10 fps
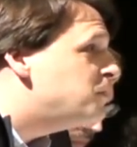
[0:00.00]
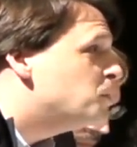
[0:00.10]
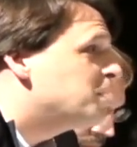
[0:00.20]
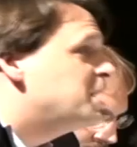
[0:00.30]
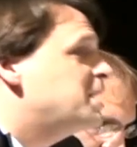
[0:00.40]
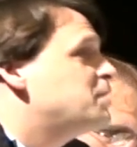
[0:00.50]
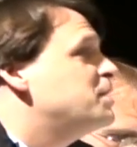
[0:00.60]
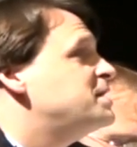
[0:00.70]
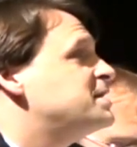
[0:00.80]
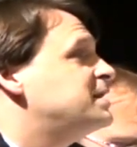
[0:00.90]
it if you were going to
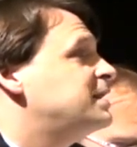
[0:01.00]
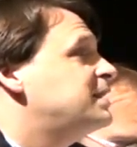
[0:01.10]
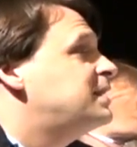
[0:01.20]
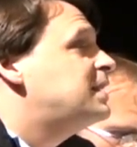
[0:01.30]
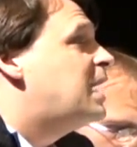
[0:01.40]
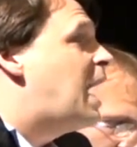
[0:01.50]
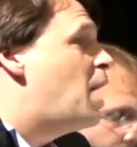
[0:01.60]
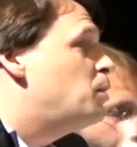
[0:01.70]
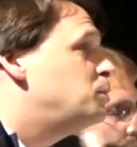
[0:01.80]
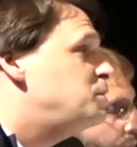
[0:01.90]
increase it?
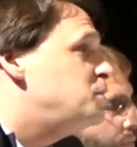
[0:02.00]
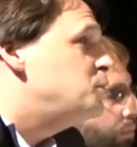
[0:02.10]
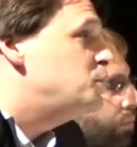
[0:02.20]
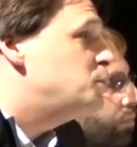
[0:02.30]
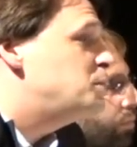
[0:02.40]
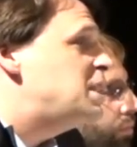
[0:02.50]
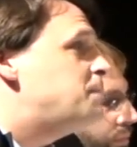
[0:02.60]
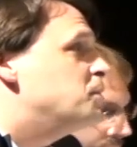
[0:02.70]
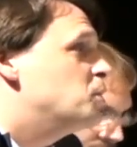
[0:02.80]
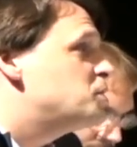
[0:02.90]
How do you keep
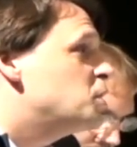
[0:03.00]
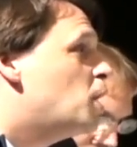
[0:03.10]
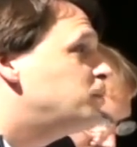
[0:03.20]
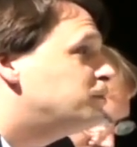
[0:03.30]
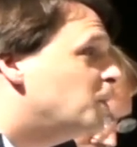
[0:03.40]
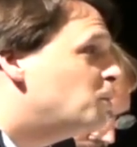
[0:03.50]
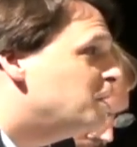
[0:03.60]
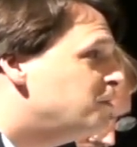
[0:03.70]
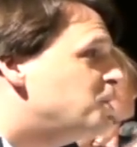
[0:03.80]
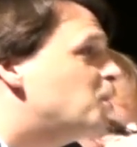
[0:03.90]
the nursing homes afloat if you